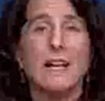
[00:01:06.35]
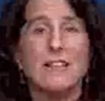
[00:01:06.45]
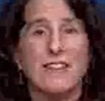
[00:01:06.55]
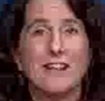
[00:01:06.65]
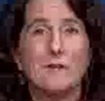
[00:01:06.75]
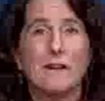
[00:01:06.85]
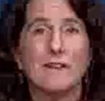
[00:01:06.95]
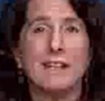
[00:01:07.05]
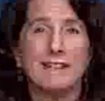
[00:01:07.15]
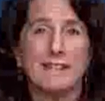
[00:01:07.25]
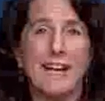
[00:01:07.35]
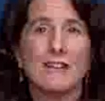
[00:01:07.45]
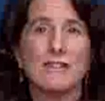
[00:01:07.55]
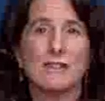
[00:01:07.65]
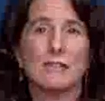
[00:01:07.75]
January is
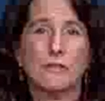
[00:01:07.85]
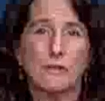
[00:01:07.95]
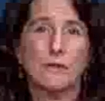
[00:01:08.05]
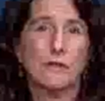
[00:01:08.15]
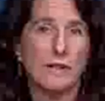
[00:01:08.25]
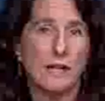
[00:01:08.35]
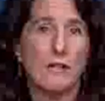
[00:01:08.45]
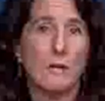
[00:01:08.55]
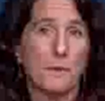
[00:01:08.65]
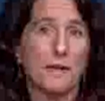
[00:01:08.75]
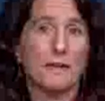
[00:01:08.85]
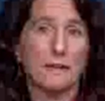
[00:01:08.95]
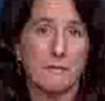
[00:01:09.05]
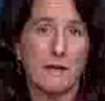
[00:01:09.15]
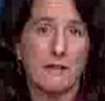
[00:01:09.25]
National Cervical Health
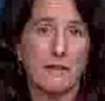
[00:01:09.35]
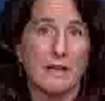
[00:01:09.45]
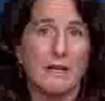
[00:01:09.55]
Awareness Month.